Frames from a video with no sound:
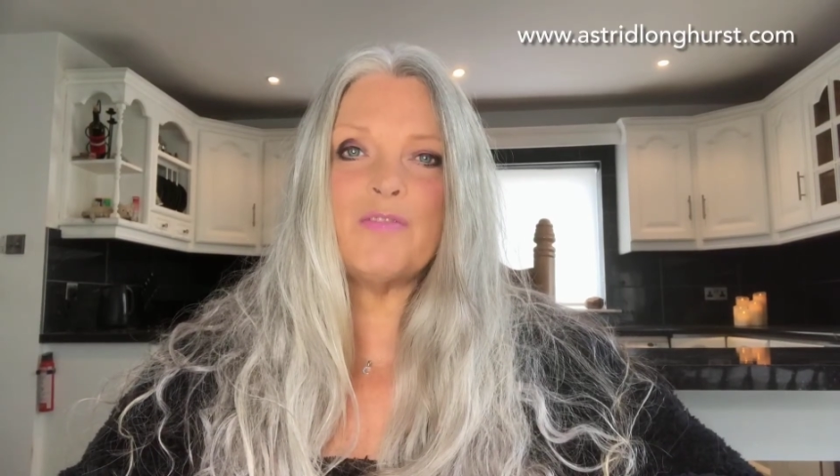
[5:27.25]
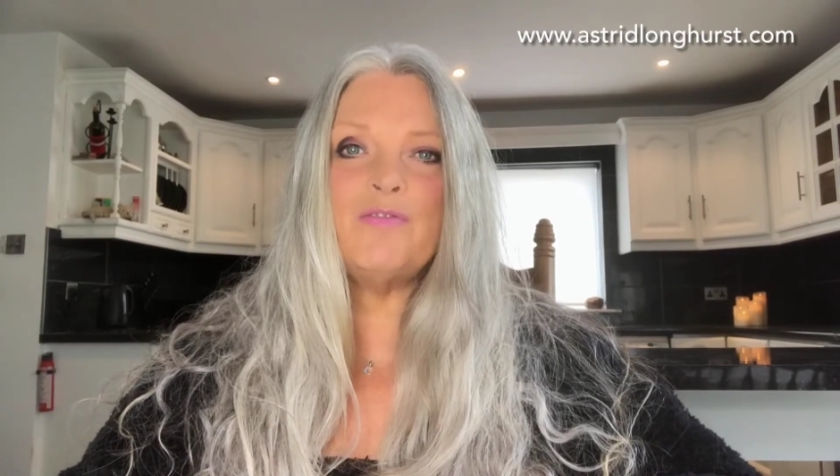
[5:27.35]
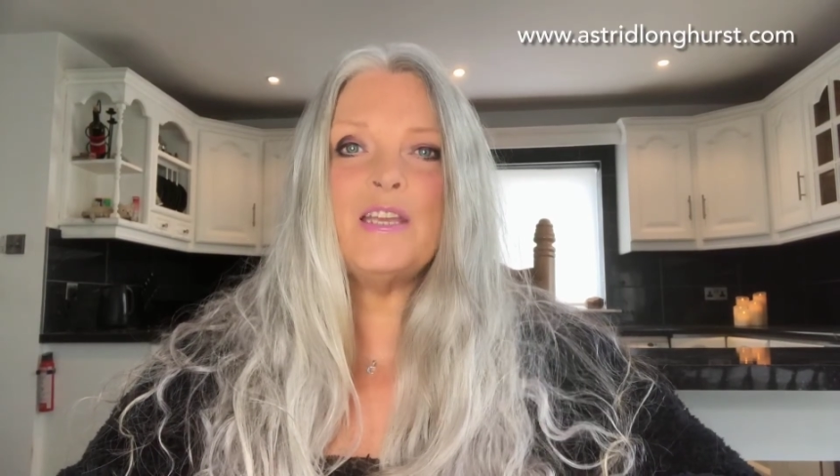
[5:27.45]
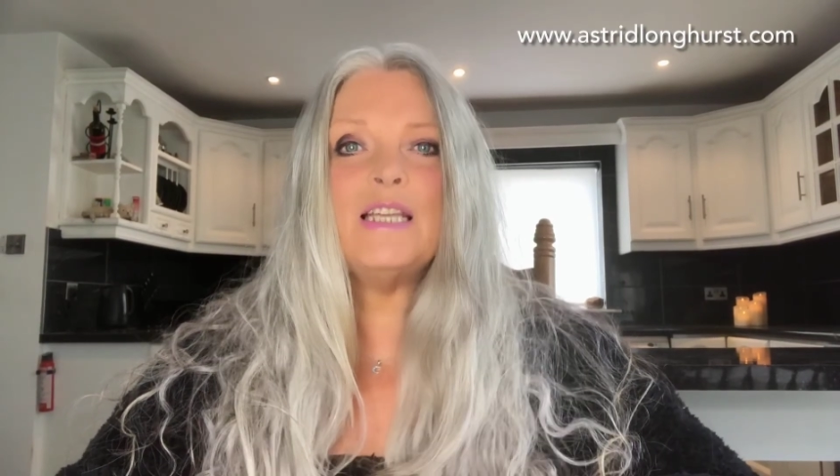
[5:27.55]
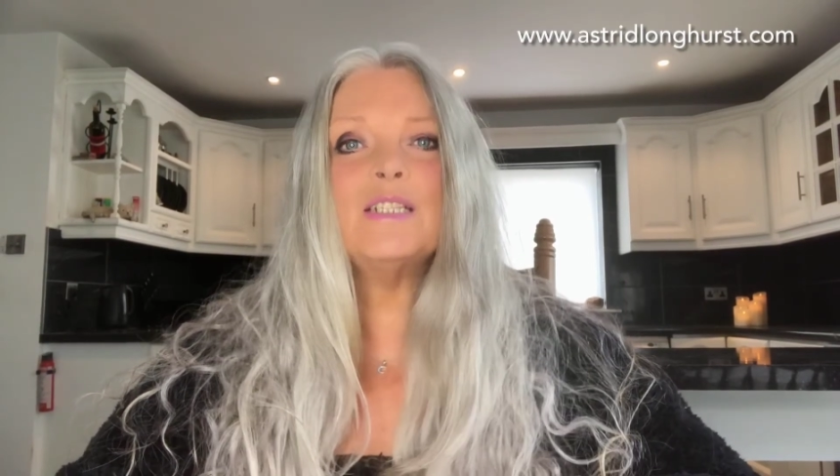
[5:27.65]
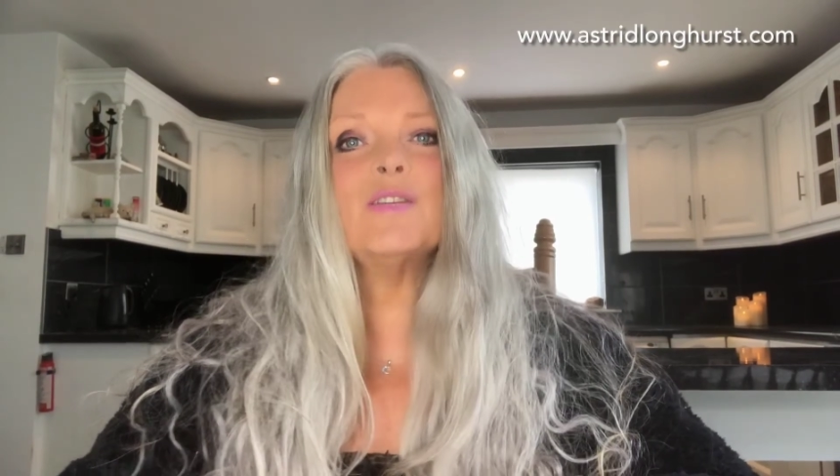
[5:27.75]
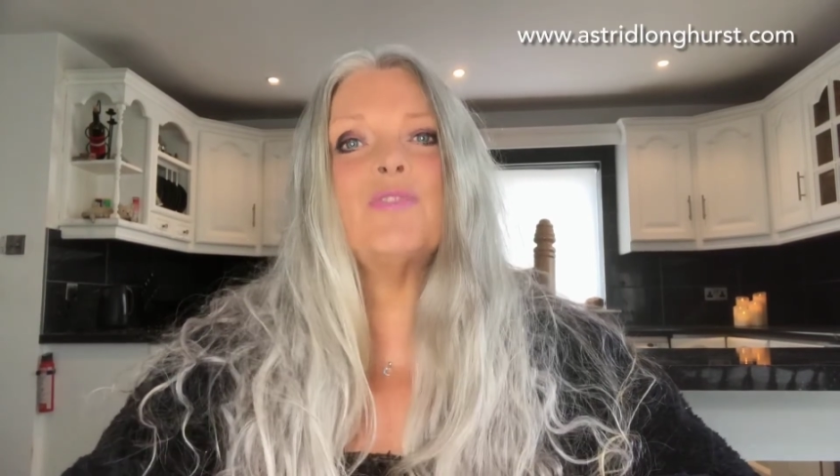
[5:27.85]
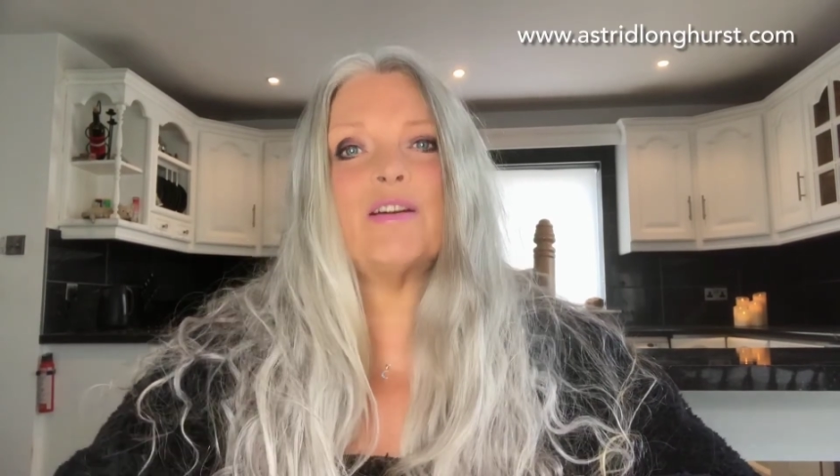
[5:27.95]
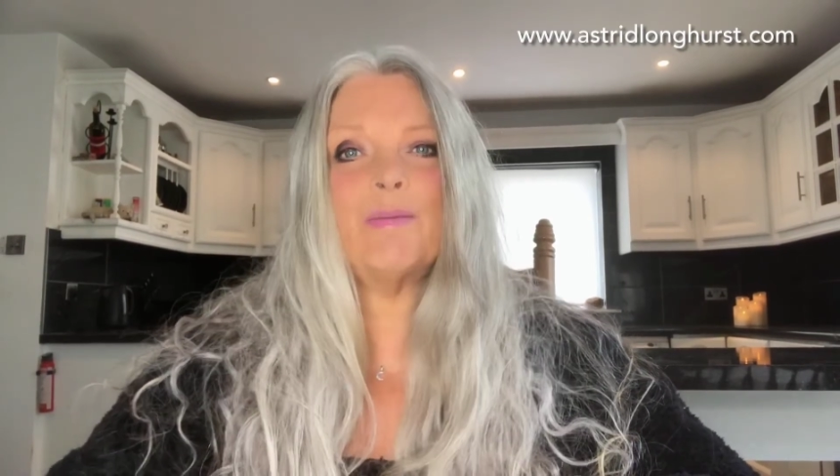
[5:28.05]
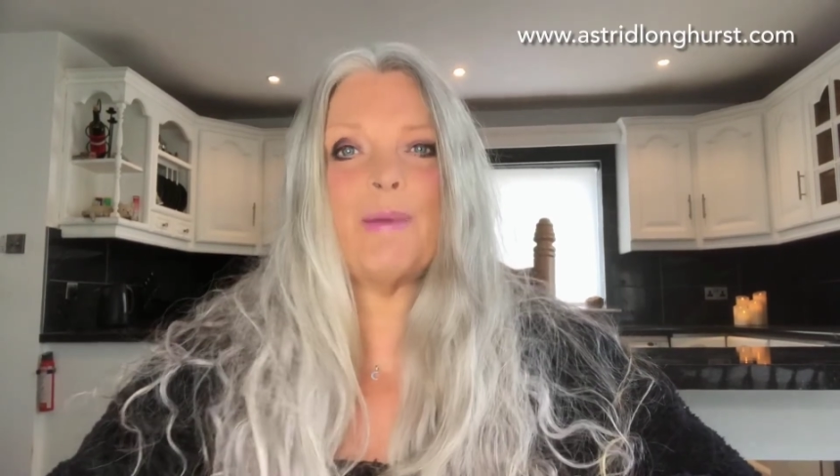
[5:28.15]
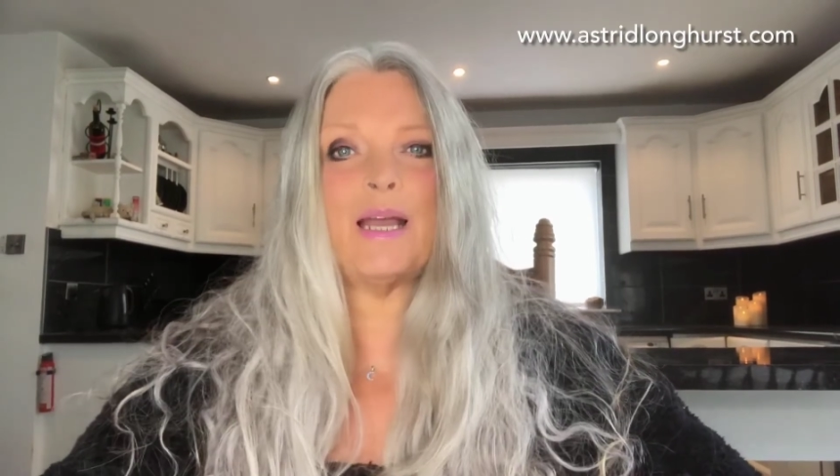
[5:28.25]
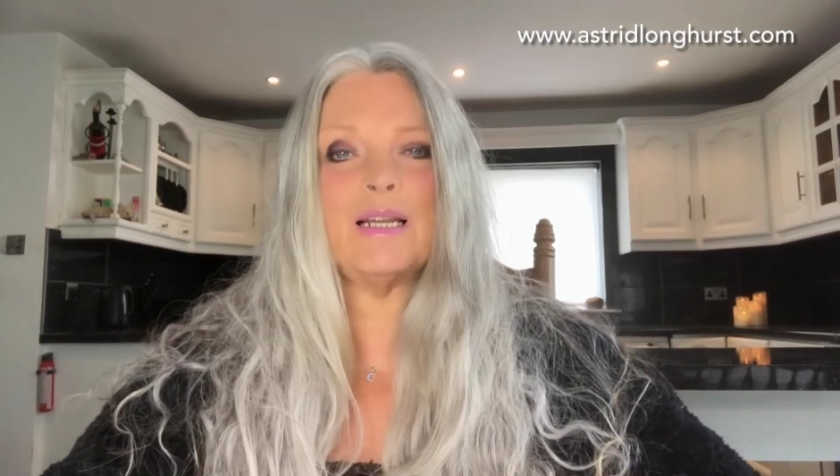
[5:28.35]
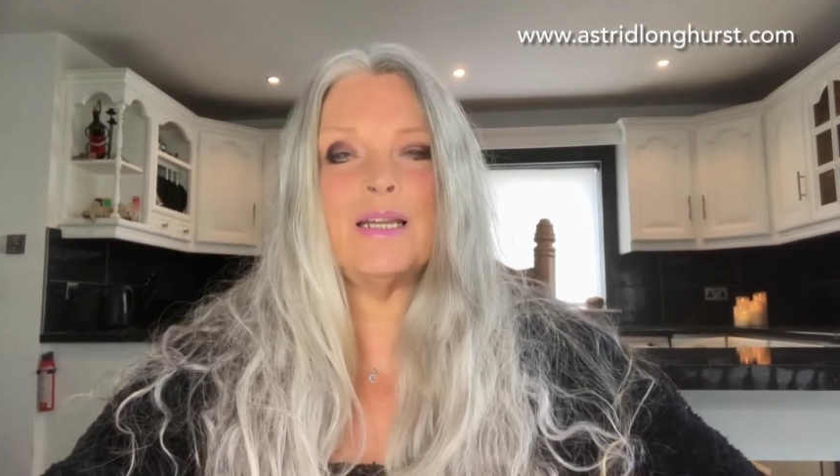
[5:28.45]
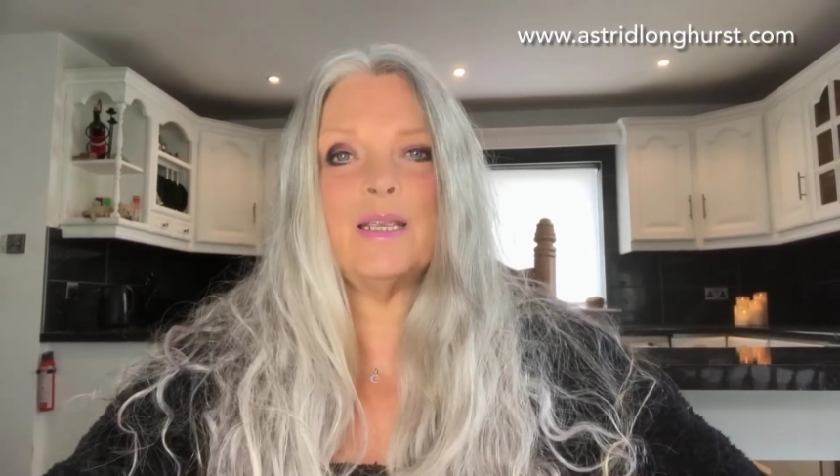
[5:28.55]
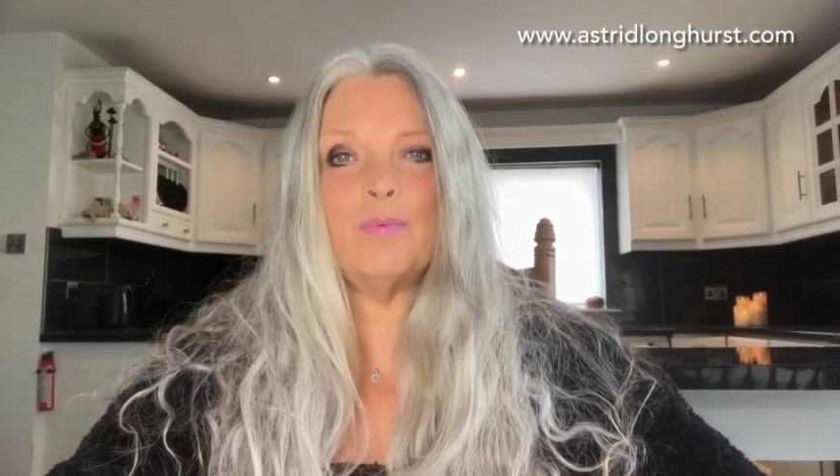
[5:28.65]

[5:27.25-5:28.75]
feet very badly,